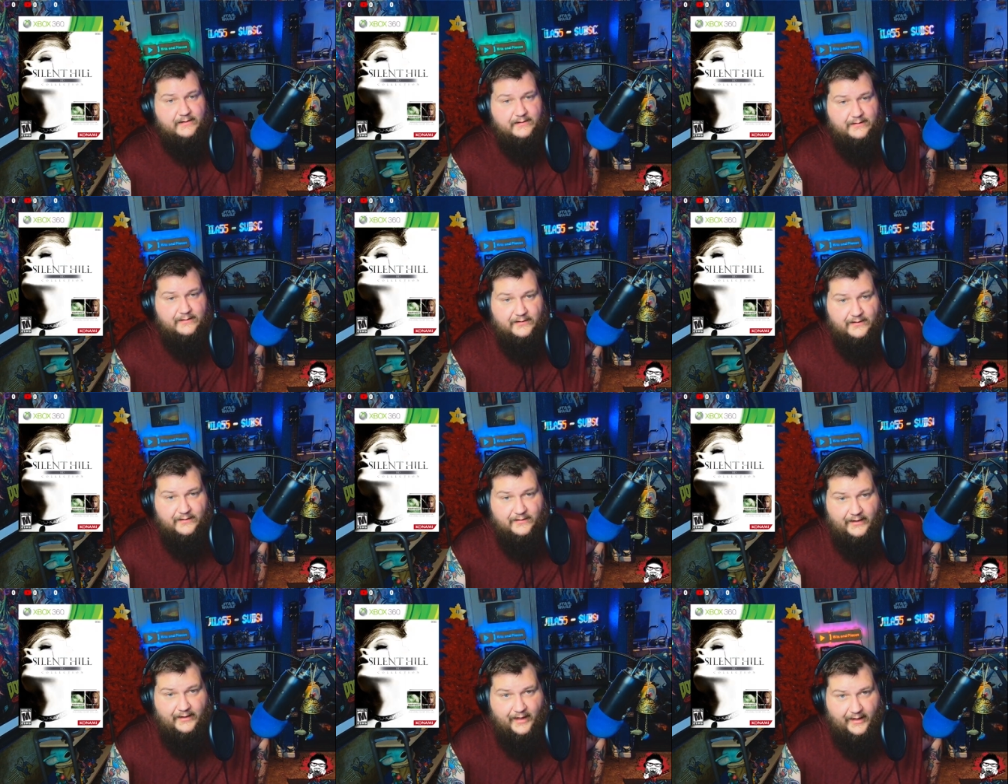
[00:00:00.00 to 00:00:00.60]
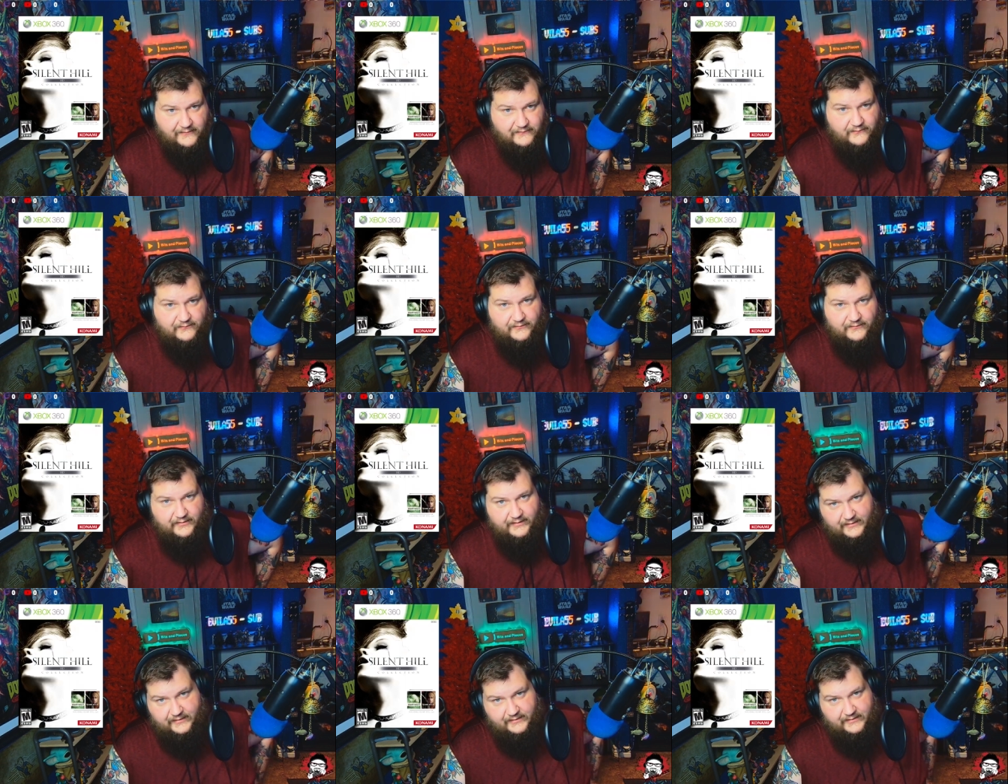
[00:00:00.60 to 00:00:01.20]
uh,
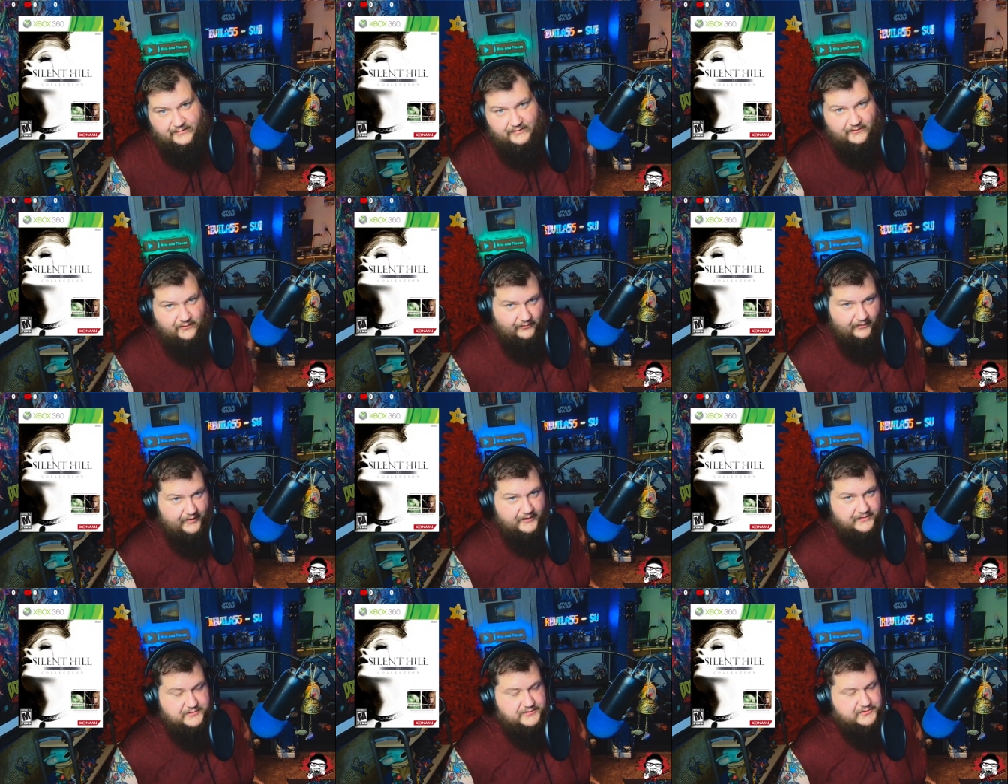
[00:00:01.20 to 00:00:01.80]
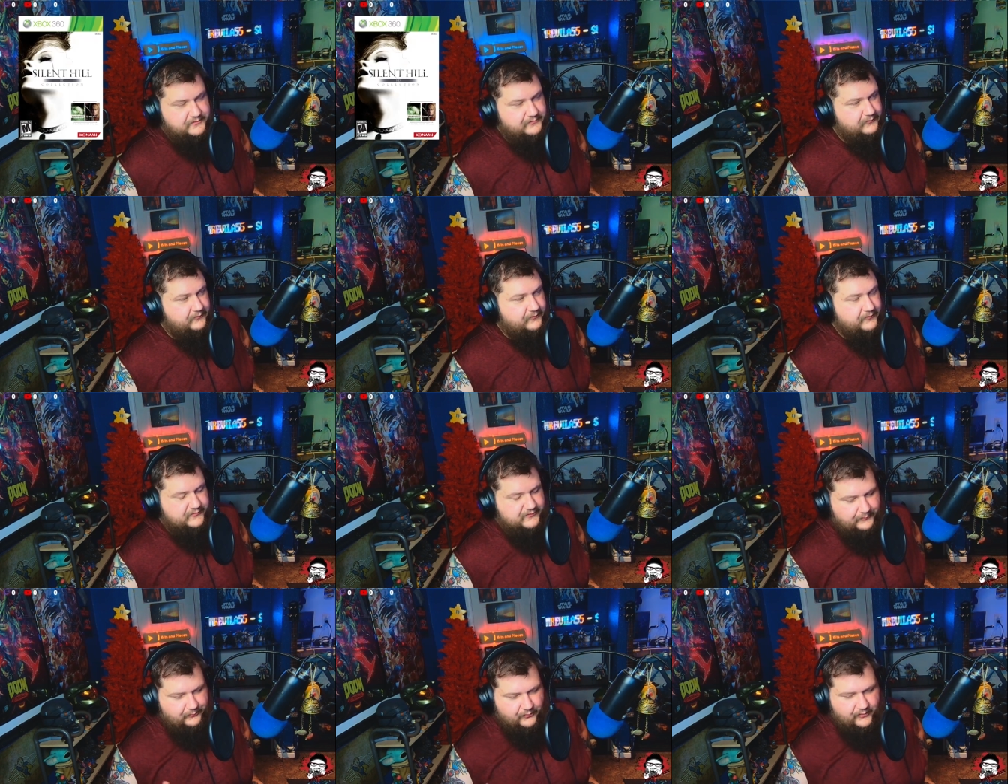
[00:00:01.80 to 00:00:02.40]
HD collection,
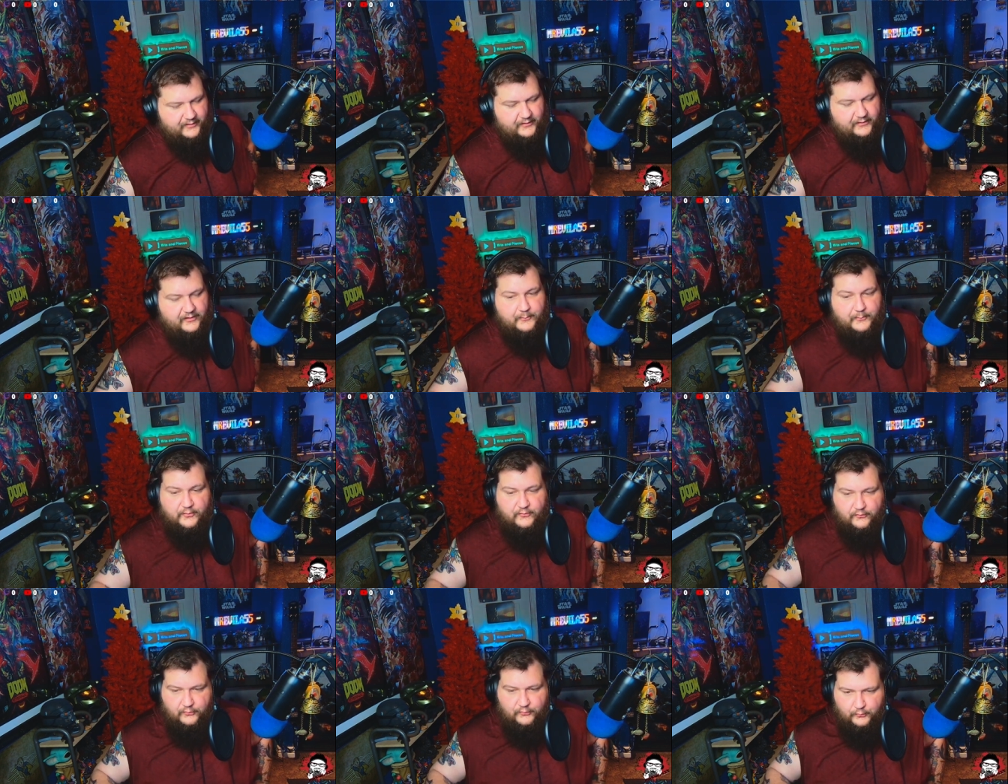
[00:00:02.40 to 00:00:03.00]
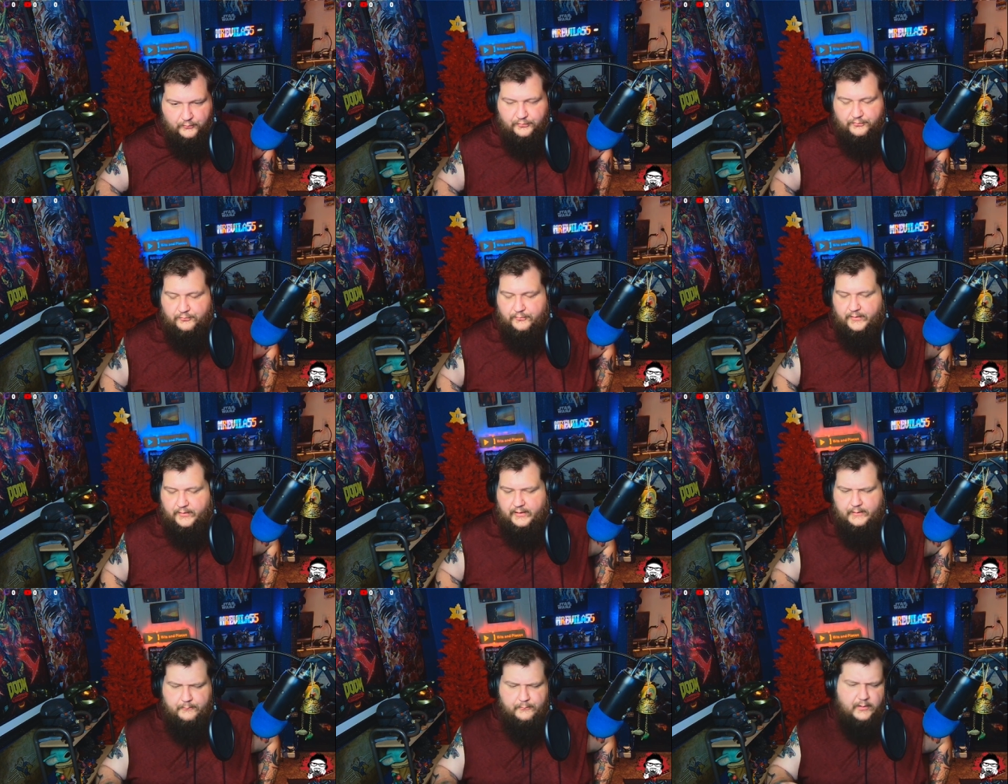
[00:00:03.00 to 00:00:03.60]
which I played number two and
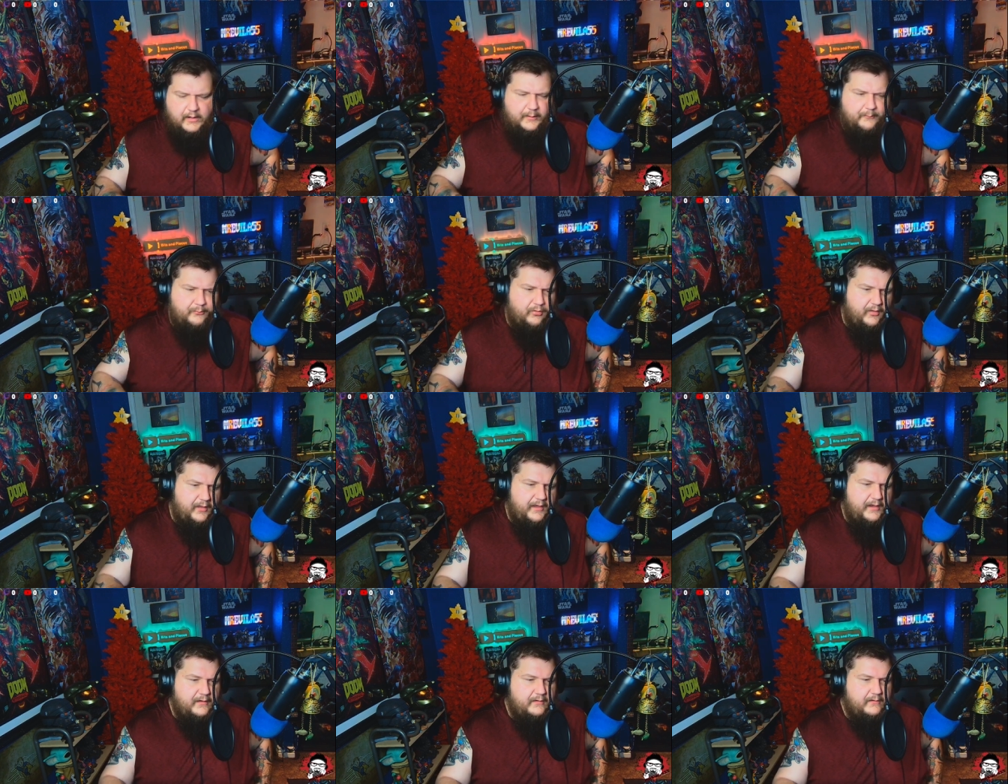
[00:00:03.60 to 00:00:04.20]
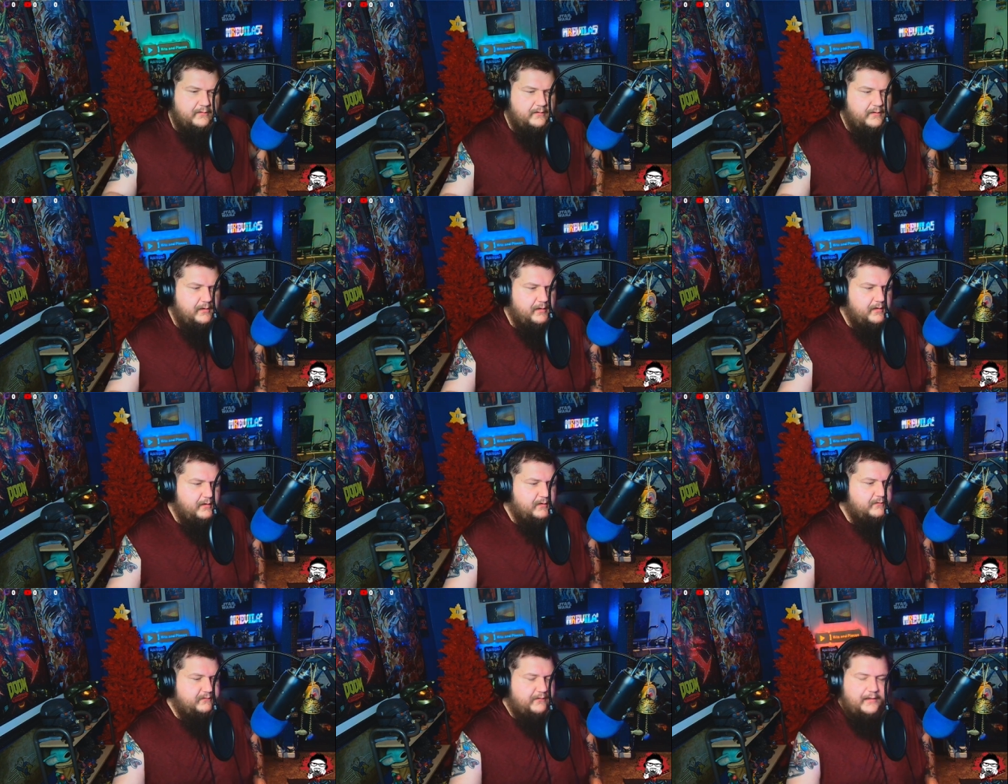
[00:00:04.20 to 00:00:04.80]
three. But I played
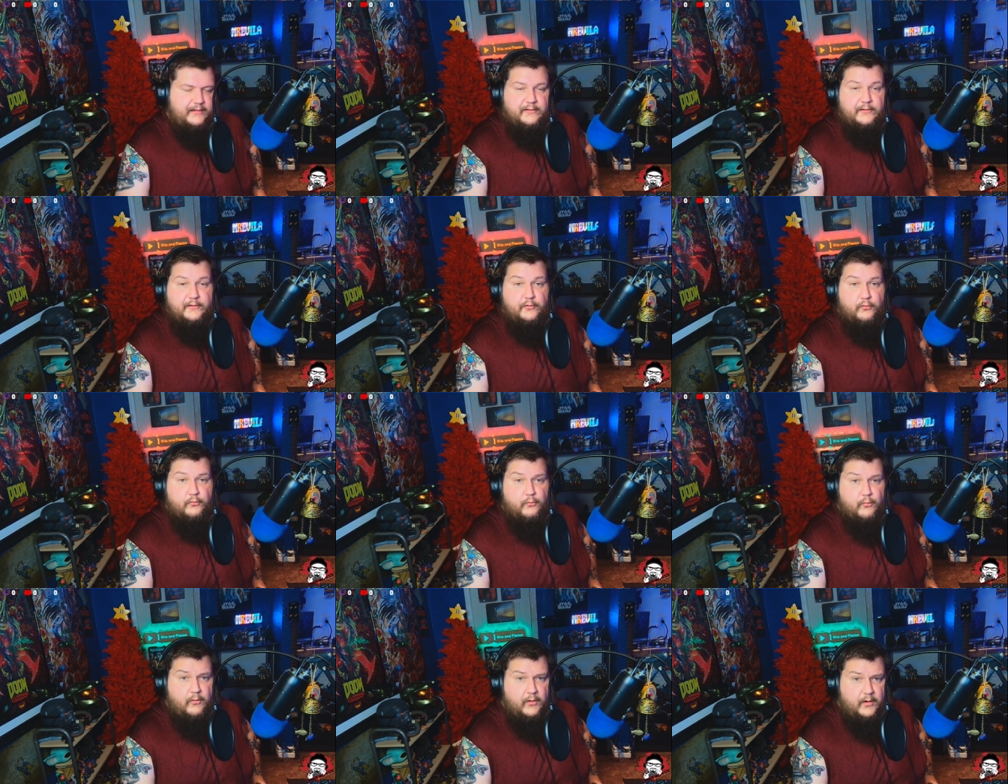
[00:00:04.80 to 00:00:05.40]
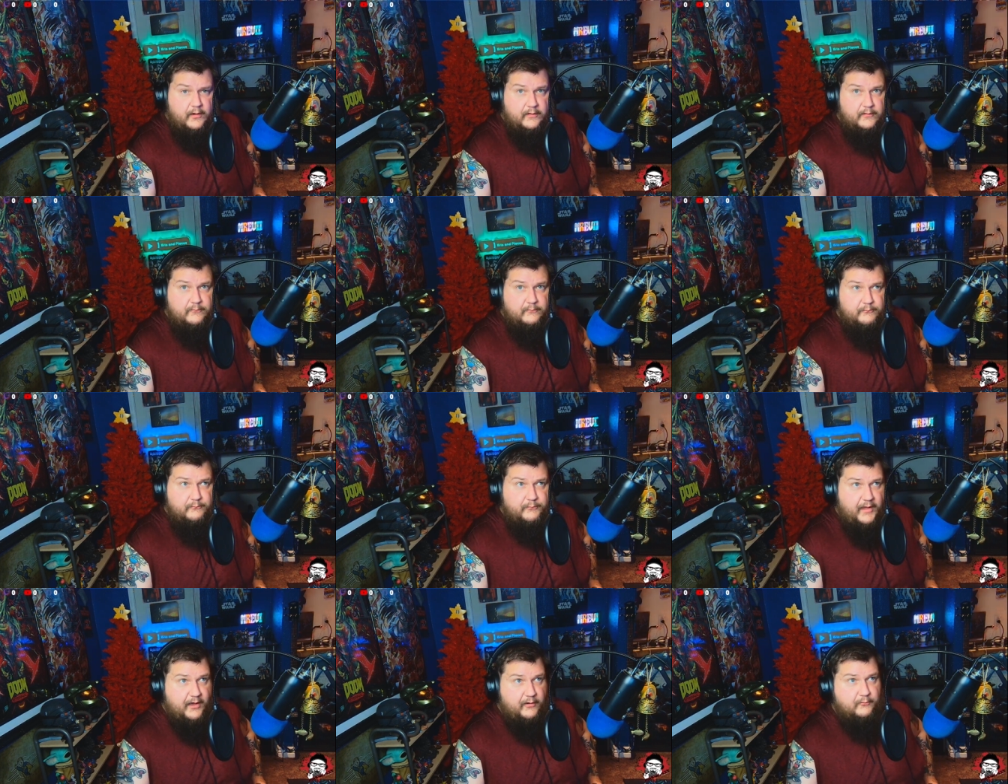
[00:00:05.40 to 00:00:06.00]
Silent Hill 1
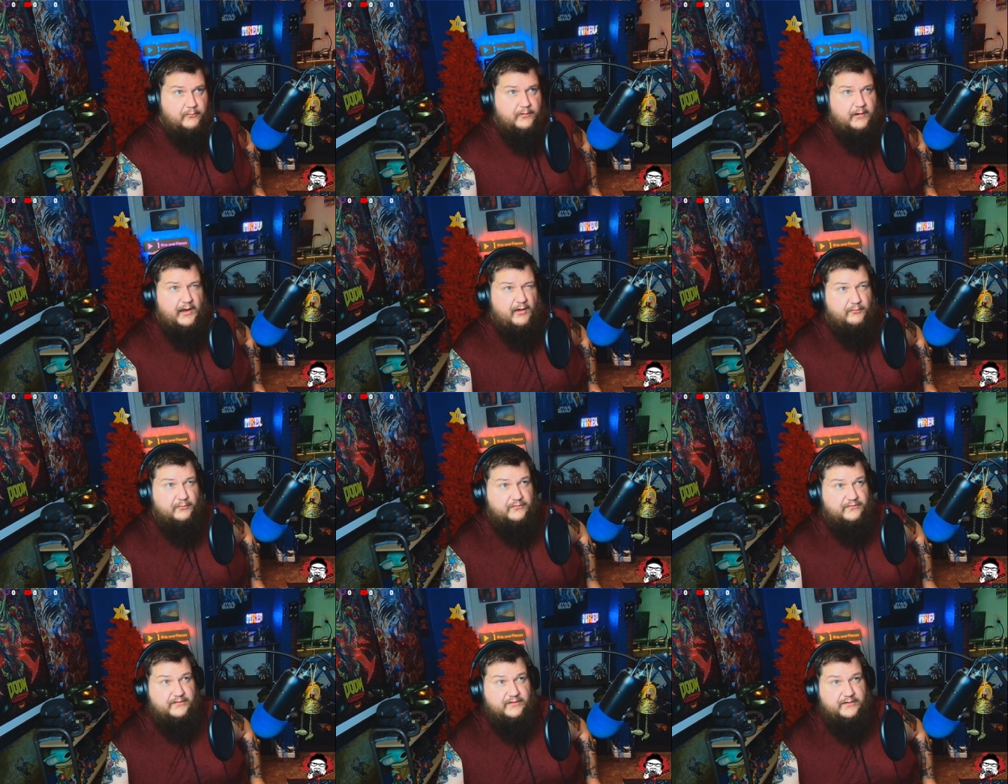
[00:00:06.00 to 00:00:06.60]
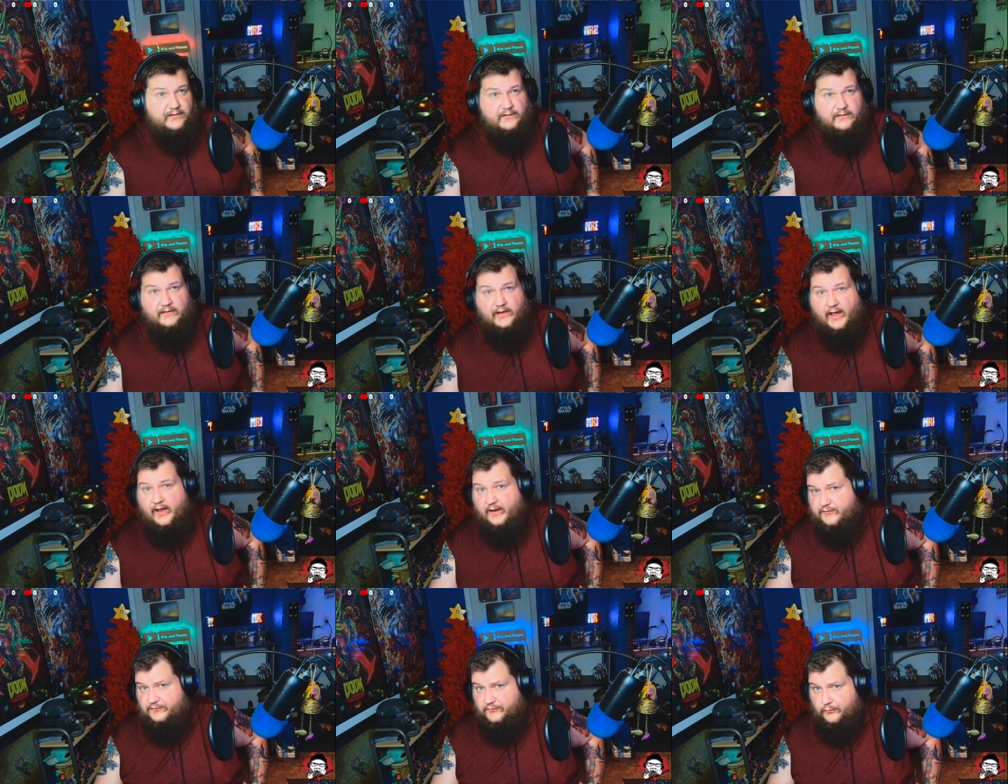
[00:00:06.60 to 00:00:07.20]
back when I was in
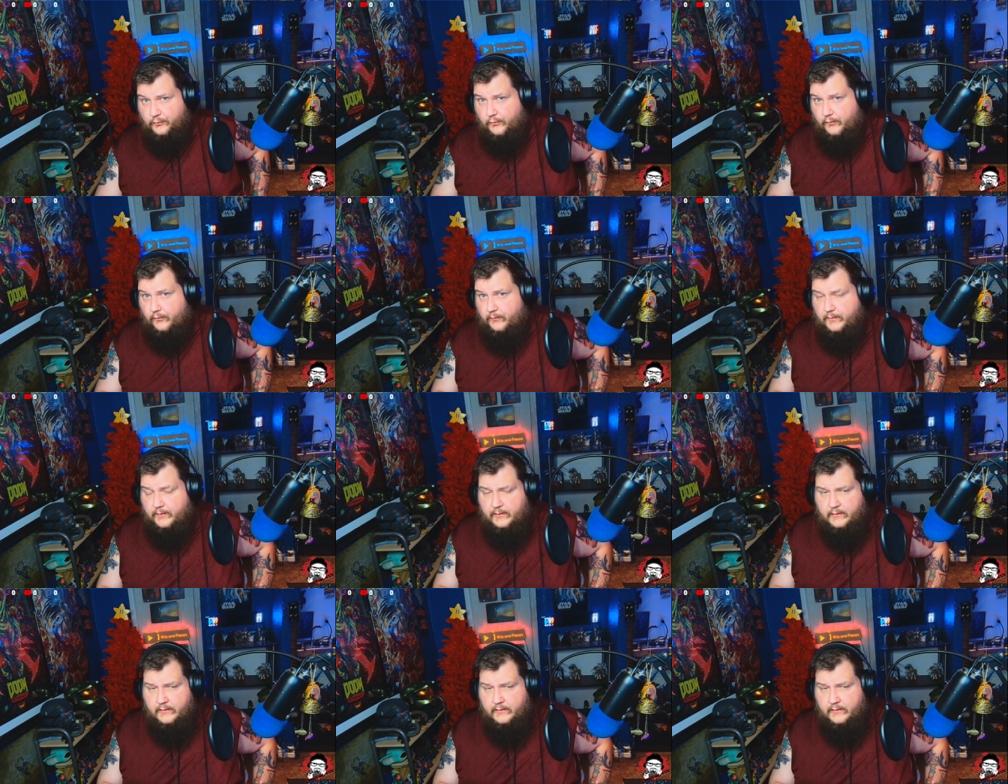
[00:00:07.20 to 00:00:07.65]
high school.